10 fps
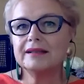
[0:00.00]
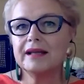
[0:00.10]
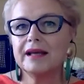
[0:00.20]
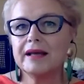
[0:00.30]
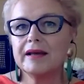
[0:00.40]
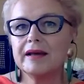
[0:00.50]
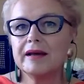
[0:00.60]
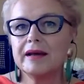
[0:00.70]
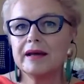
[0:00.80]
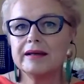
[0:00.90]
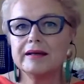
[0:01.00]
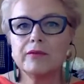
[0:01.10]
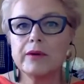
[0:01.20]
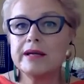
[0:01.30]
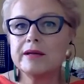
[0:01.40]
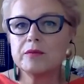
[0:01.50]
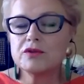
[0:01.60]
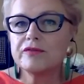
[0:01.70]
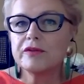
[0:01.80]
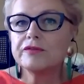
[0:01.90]
And
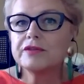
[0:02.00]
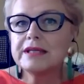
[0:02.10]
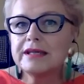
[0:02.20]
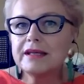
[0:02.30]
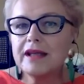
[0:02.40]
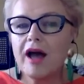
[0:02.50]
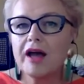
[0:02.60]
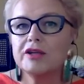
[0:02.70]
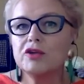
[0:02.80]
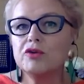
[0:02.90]
when I was 15,